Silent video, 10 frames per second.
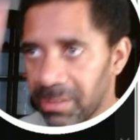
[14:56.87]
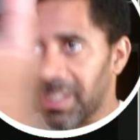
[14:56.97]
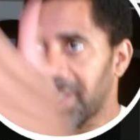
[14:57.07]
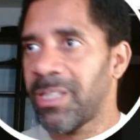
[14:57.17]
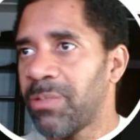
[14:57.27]

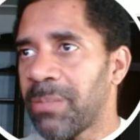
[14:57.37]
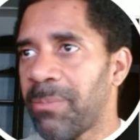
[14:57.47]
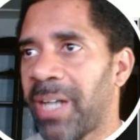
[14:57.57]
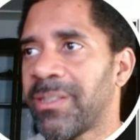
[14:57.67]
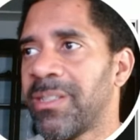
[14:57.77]
let's see what the
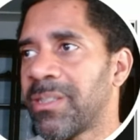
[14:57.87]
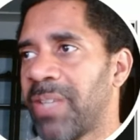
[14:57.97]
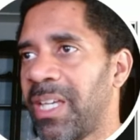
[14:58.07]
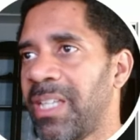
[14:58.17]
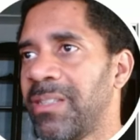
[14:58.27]
modulus of
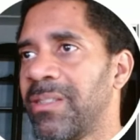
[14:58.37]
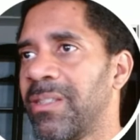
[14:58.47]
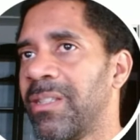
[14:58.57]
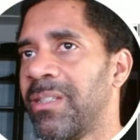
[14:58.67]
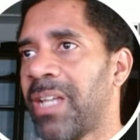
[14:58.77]
8
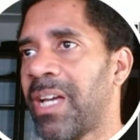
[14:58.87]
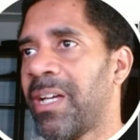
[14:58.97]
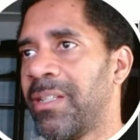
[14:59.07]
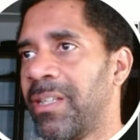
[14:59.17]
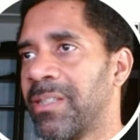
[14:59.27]
and
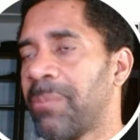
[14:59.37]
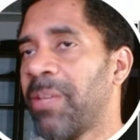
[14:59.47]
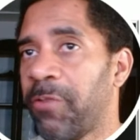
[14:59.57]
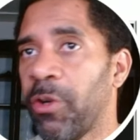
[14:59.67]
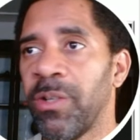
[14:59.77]
9 is. I mean
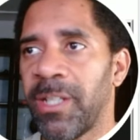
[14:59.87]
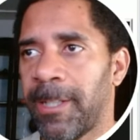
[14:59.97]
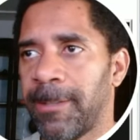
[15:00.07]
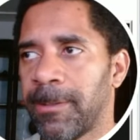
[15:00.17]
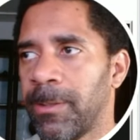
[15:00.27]
4 and
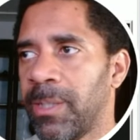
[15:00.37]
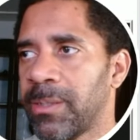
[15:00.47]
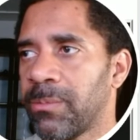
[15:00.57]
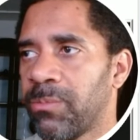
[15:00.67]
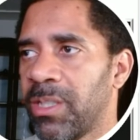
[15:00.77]
9. So
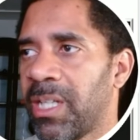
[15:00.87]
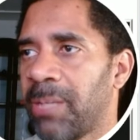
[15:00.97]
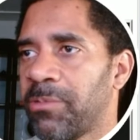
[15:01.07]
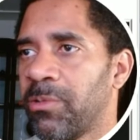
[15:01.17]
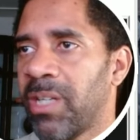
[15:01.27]
let's run our
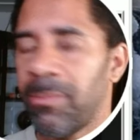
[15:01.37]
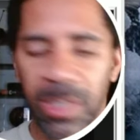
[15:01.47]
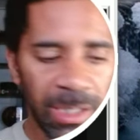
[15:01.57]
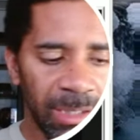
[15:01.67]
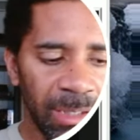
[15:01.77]
program again.